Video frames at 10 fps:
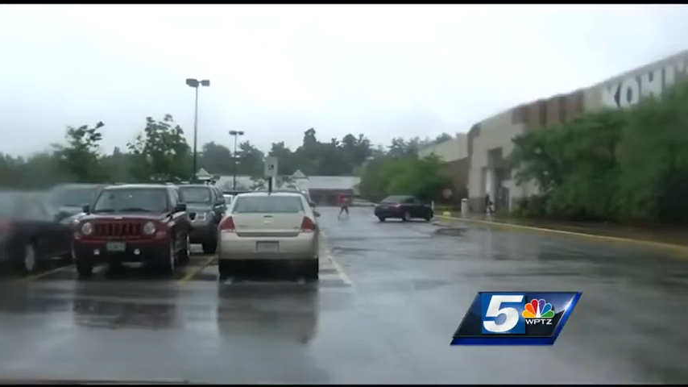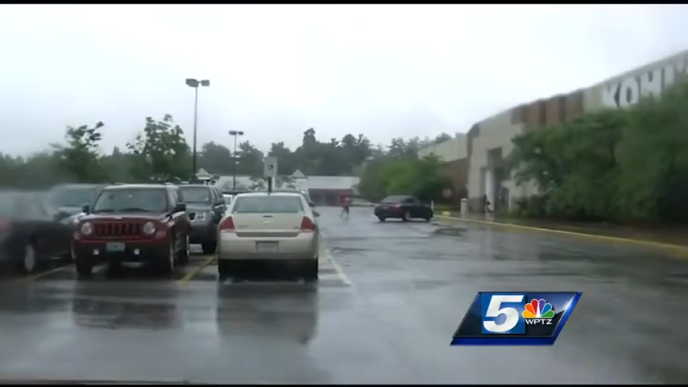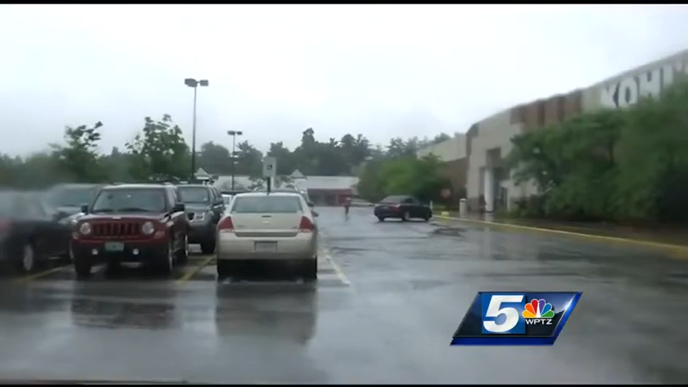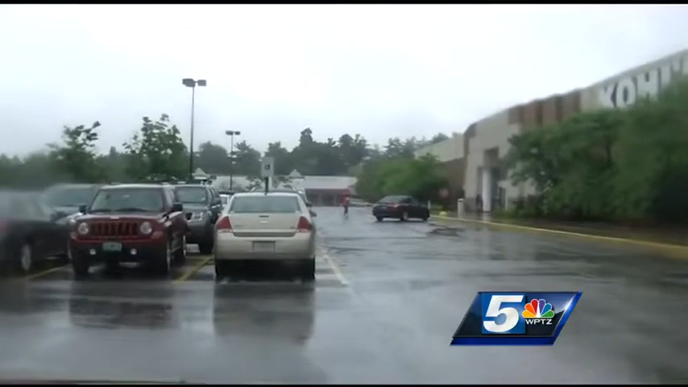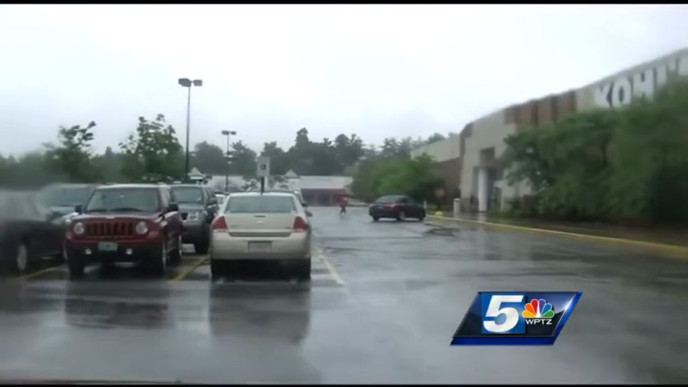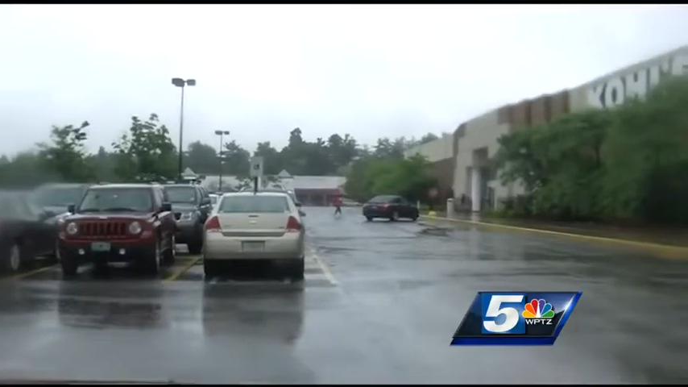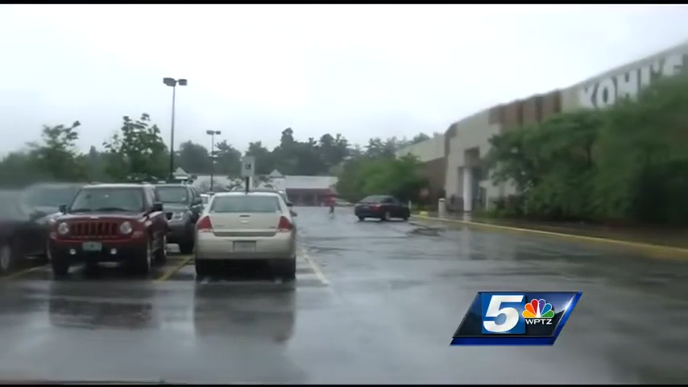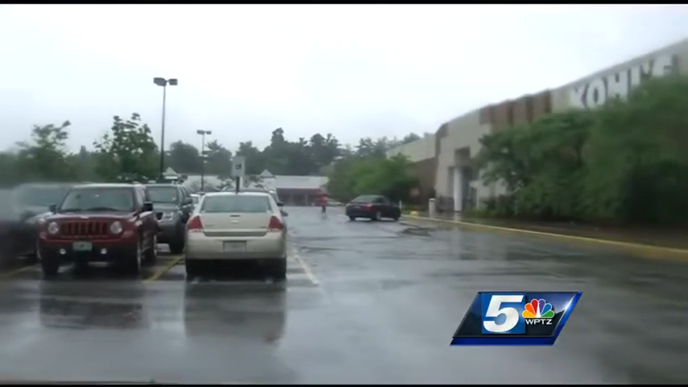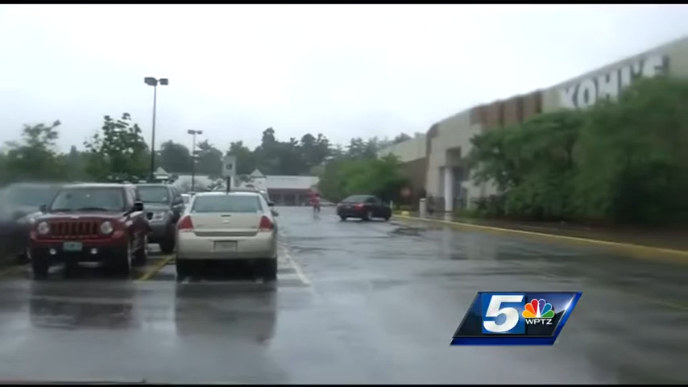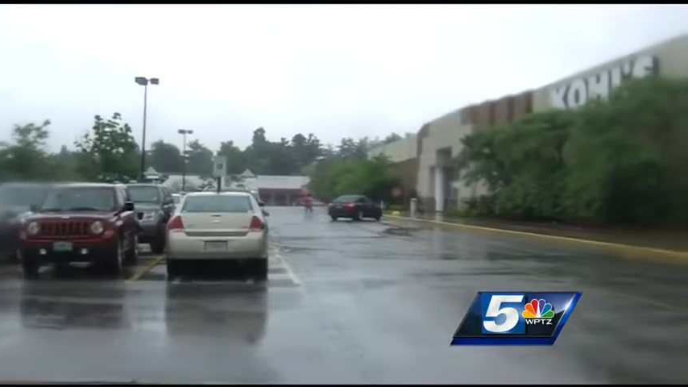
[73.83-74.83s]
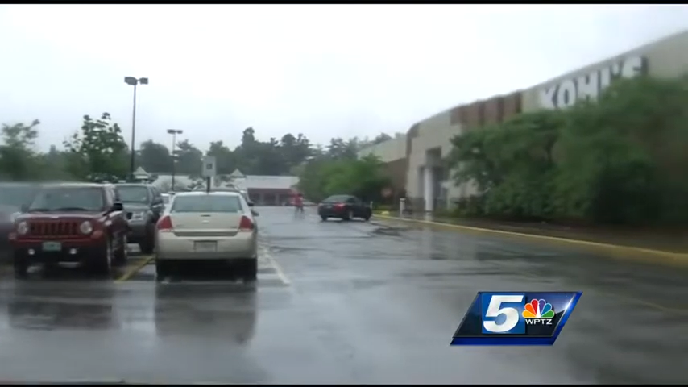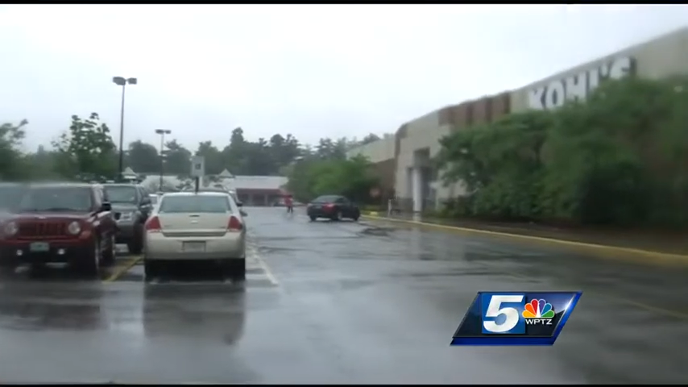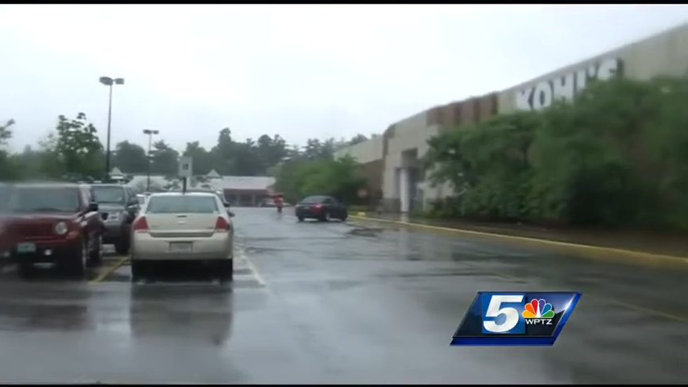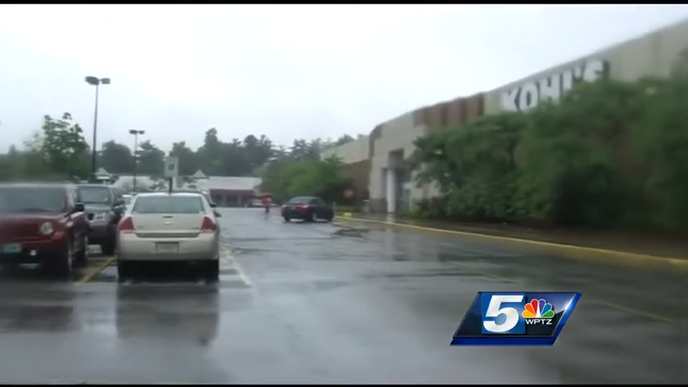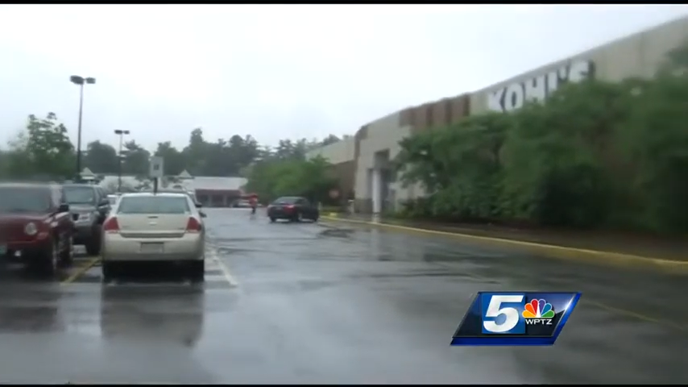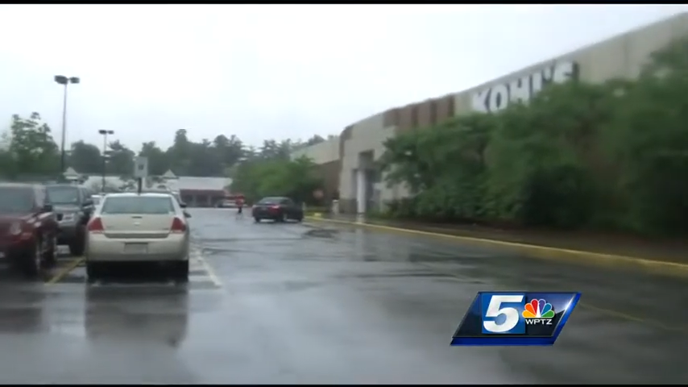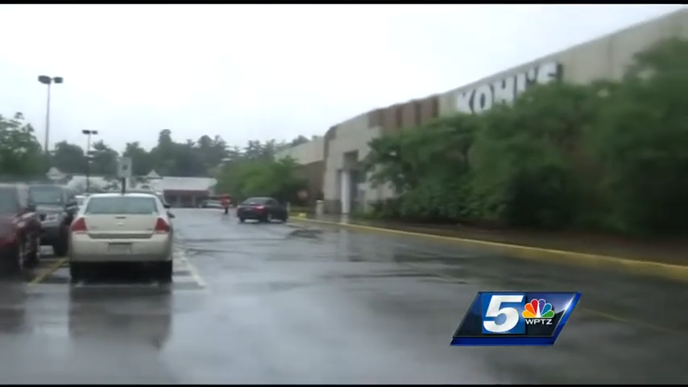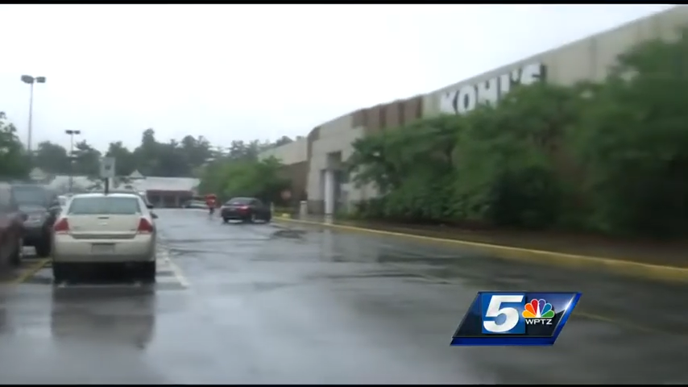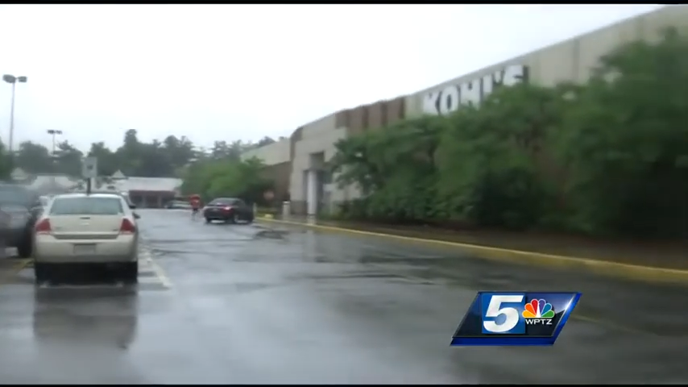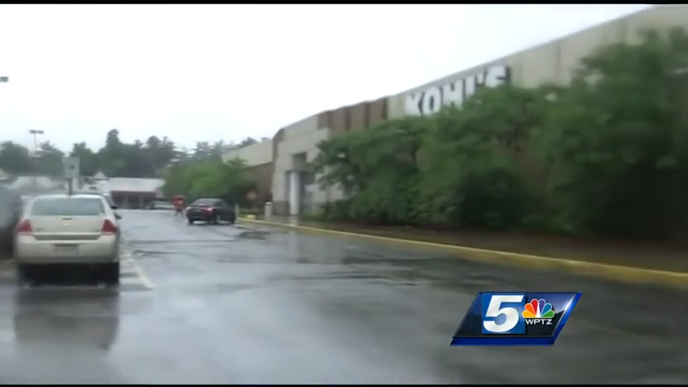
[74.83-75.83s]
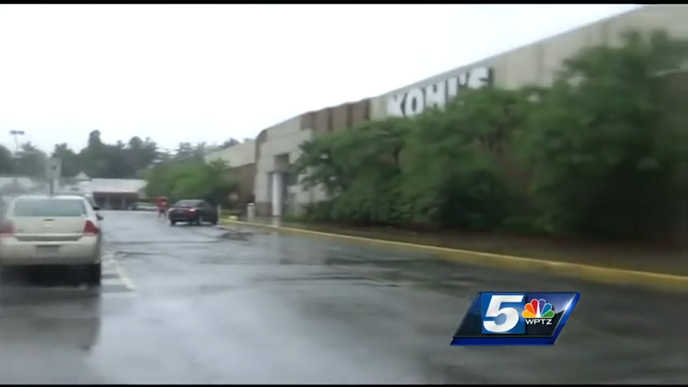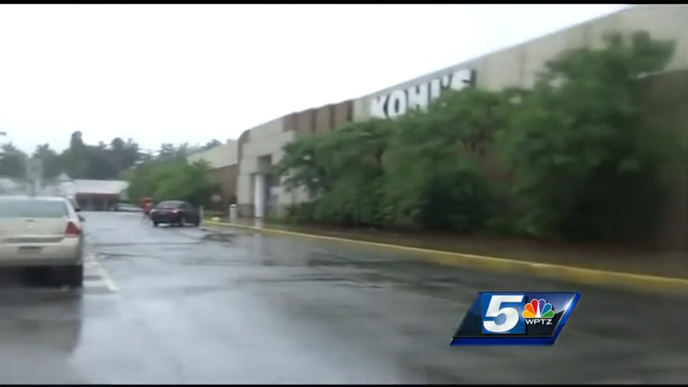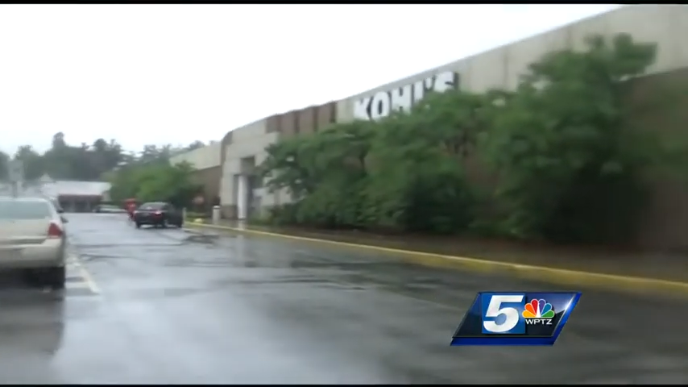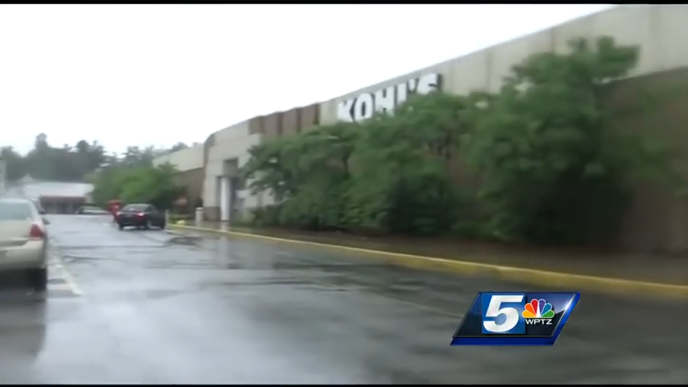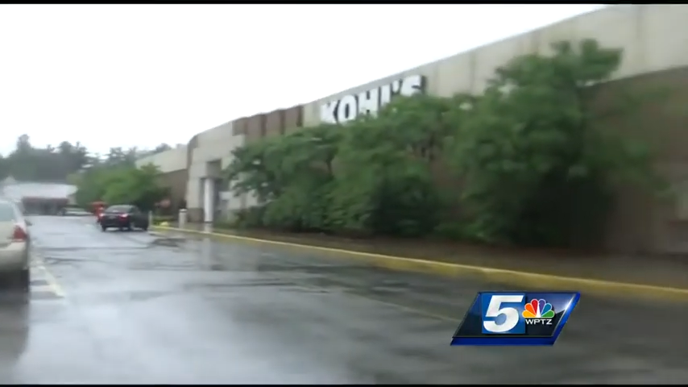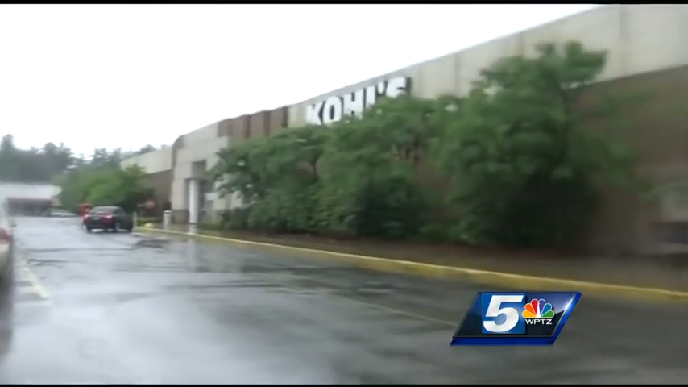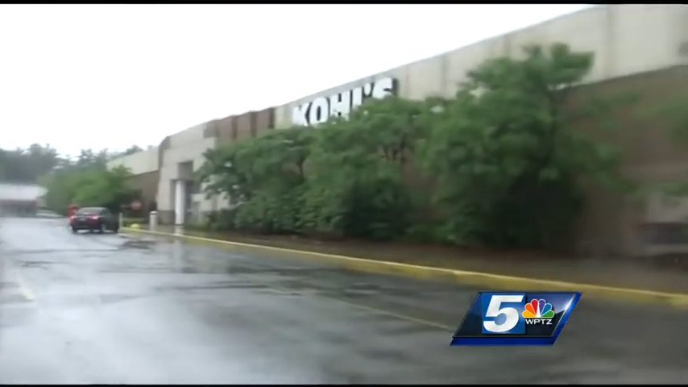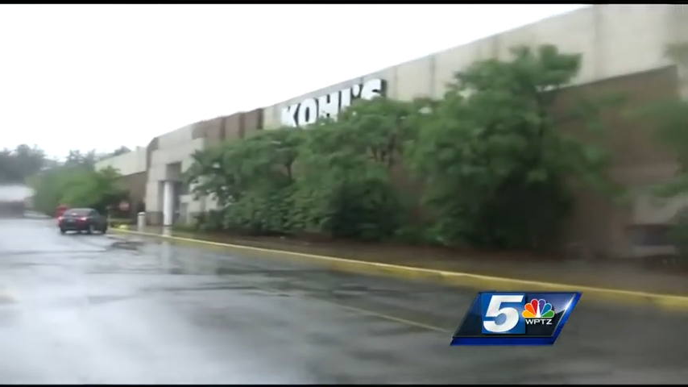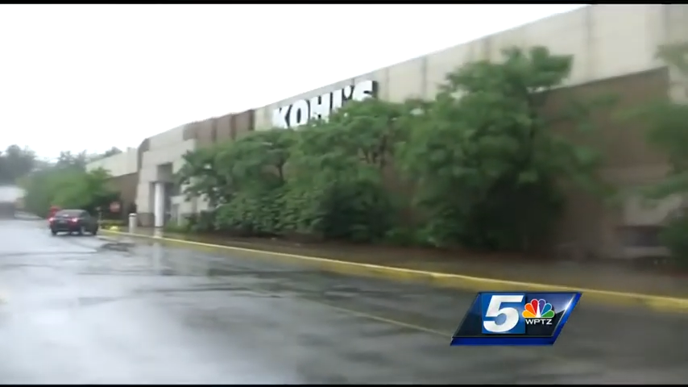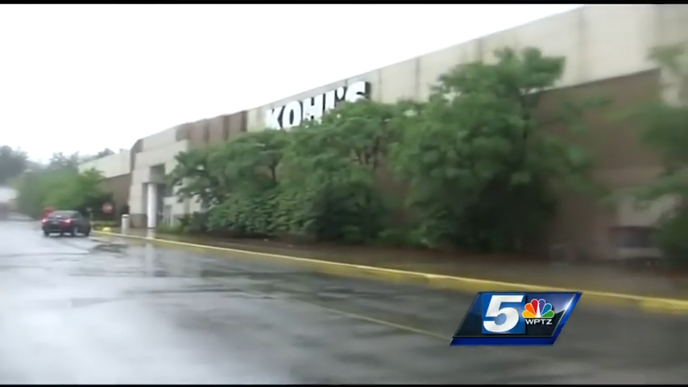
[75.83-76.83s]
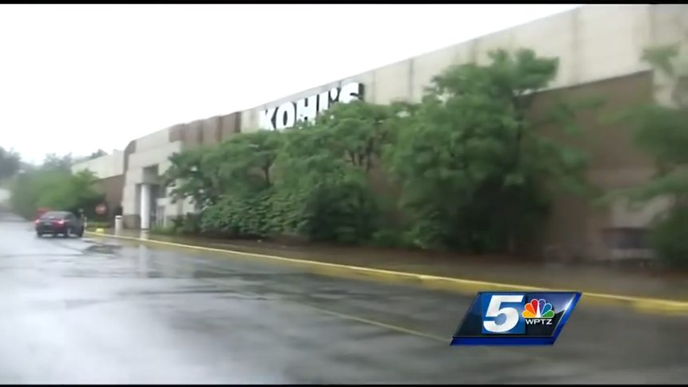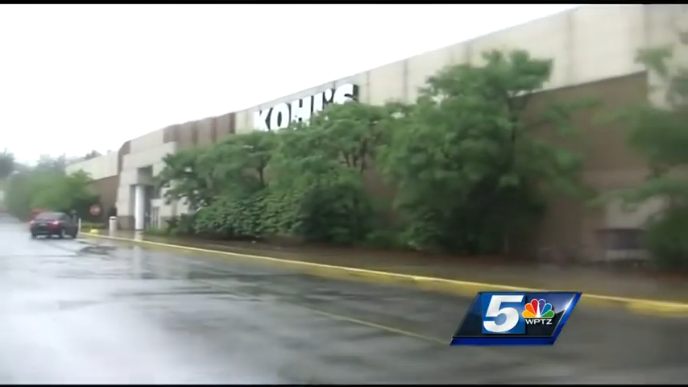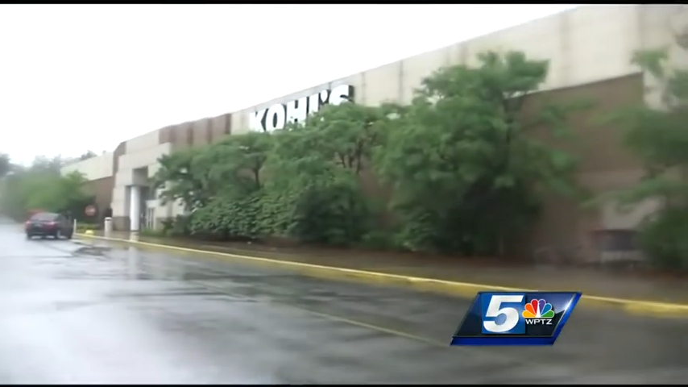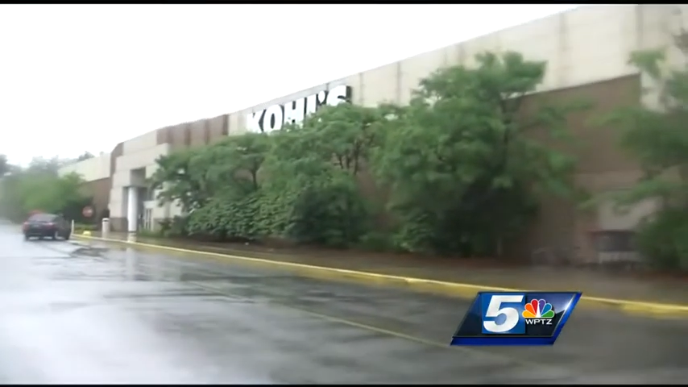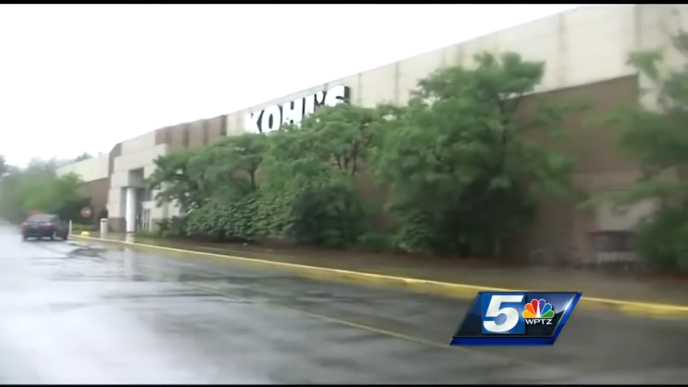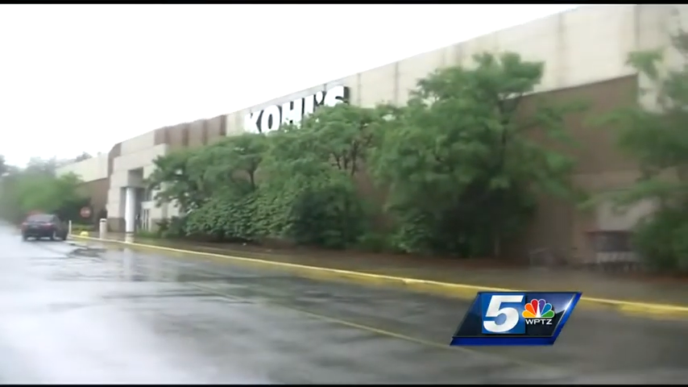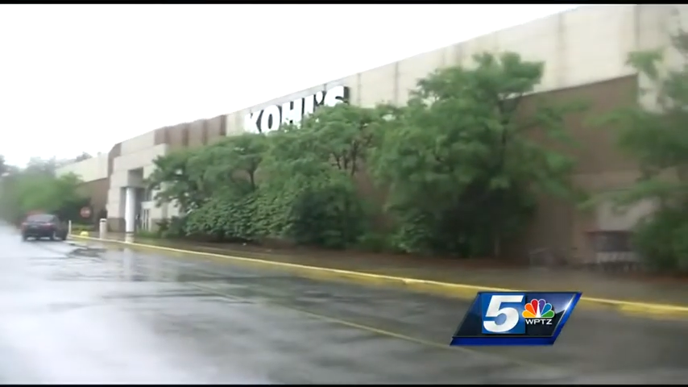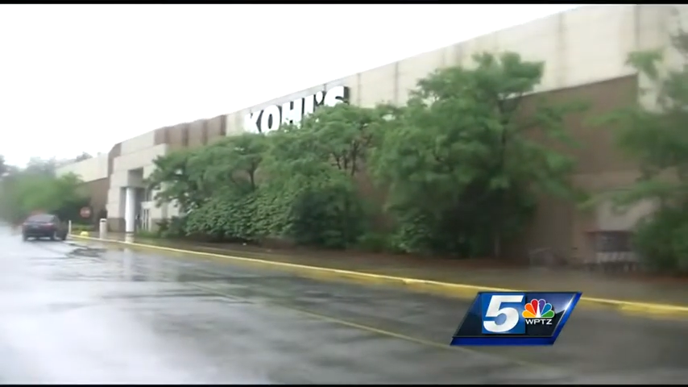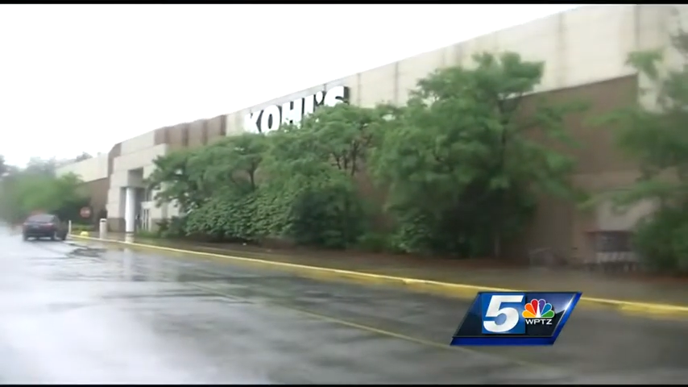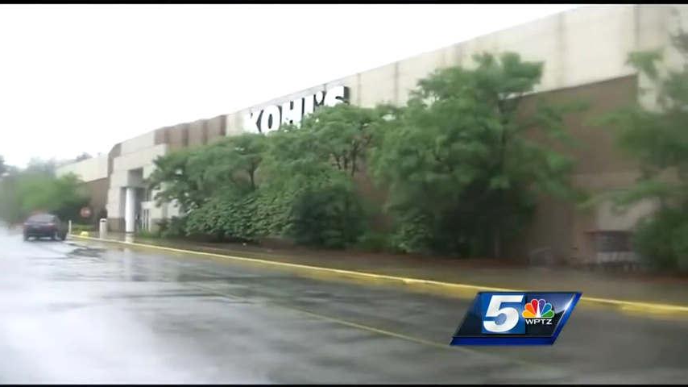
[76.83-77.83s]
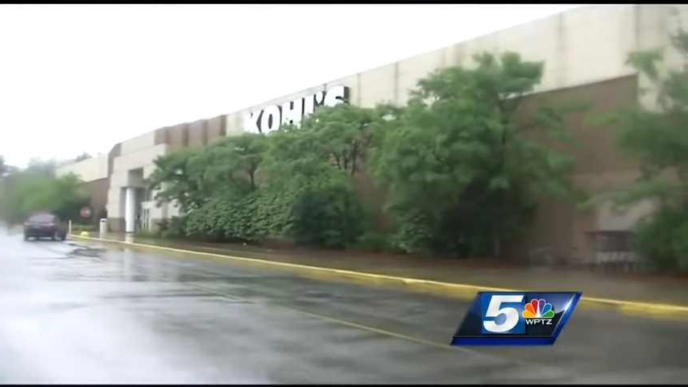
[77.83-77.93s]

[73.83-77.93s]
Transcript: No face is visible, so there are no lips to read.